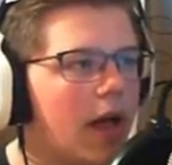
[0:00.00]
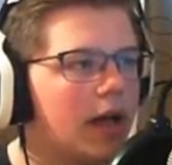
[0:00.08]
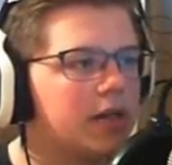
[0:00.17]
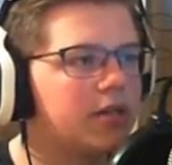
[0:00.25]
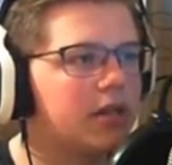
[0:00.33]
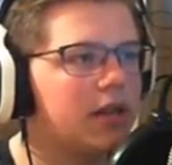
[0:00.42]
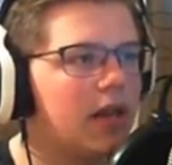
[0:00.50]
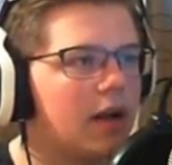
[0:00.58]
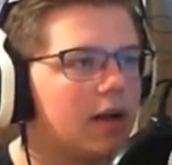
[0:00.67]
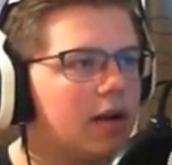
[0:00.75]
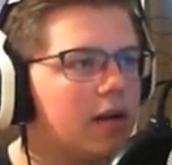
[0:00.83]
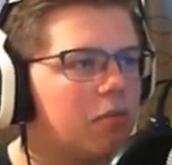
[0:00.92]
But
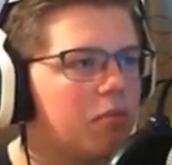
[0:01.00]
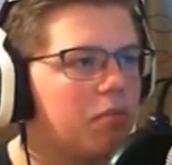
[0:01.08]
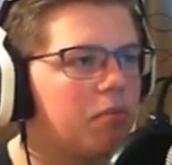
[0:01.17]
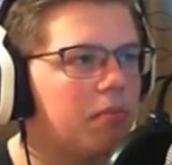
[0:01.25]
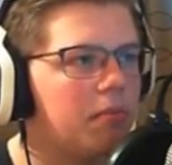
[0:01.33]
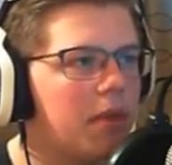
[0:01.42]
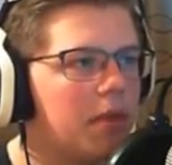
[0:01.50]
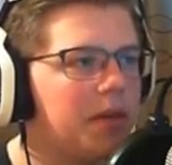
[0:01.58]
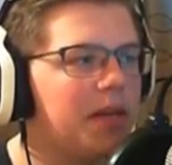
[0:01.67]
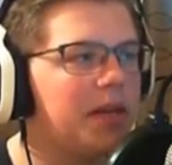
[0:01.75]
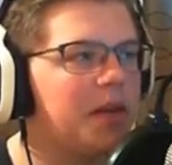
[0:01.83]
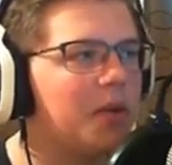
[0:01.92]
actually, I'm going to
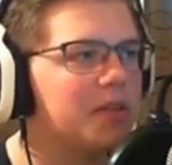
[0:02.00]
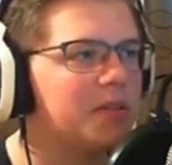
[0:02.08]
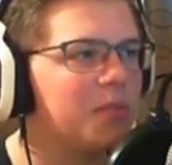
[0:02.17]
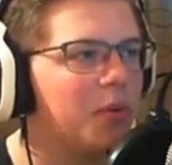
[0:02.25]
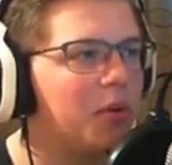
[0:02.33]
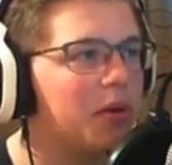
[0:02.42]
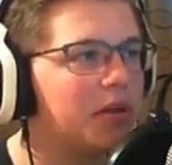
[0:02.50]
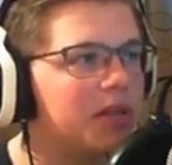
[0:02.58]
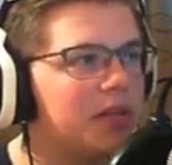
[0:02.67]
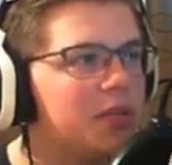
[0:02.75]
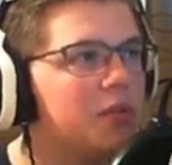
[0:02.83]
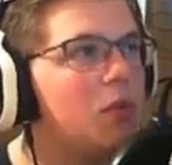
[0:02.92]
maybe need to go get some
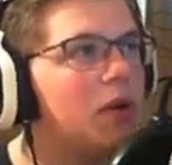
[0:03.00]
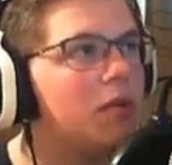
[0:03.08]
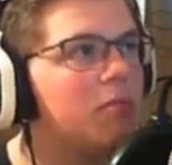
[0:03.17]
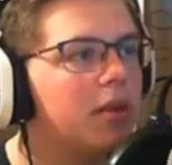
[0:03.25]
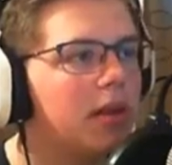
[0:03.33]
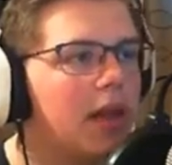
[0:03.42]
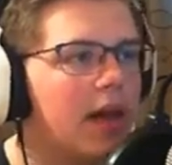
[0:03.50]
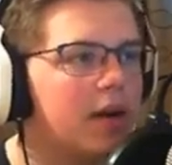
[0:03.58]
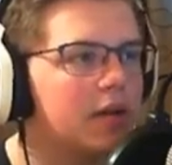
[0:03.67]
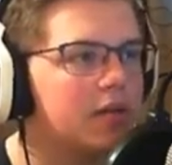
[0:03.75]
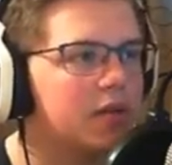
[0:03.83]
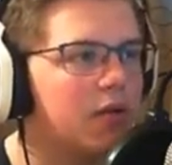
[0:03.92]
more wood, because I do want to
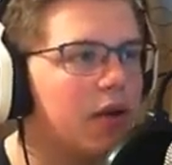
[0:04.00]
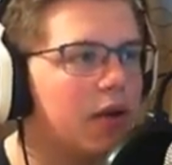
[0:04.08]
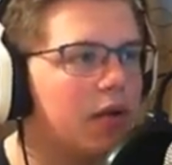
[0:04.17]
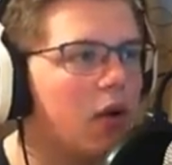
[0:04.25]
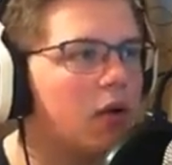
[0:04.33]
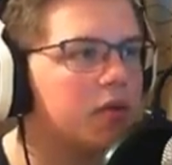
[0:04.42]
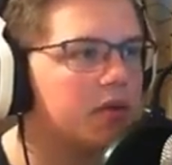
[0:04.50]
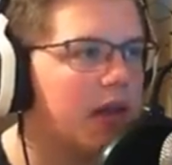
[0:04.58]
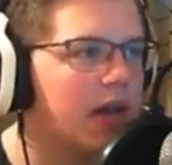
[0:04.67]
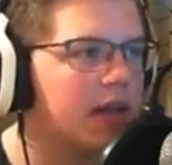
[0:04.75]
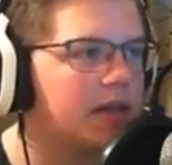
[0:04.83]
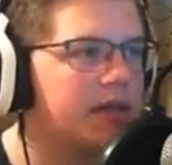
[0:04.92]
build ladders around
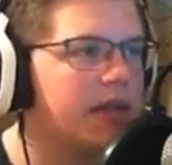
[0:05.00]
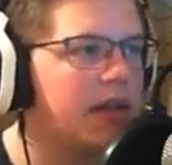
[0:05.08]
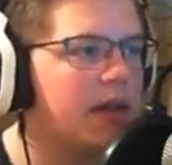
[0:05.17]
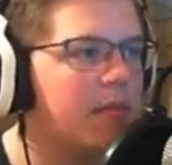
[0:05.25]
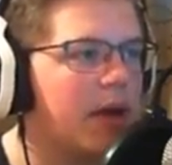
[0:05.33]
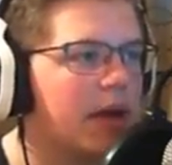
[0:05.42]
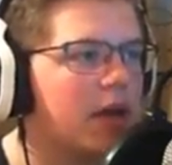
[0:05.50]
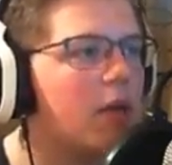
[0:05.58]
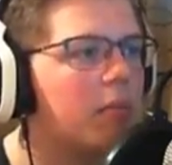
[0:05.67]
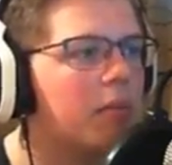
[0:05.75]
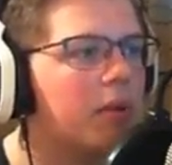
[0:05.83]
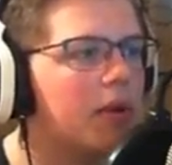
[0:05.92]
all sides to
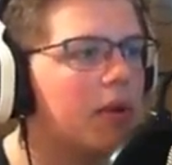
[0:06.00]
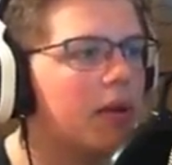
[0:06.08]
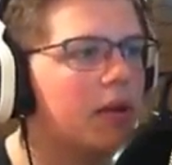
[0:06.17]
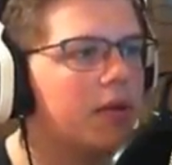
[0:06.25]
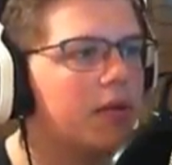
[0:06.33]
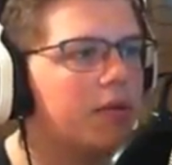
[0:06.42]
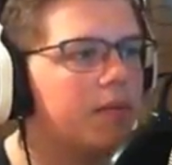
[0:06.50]
get back up.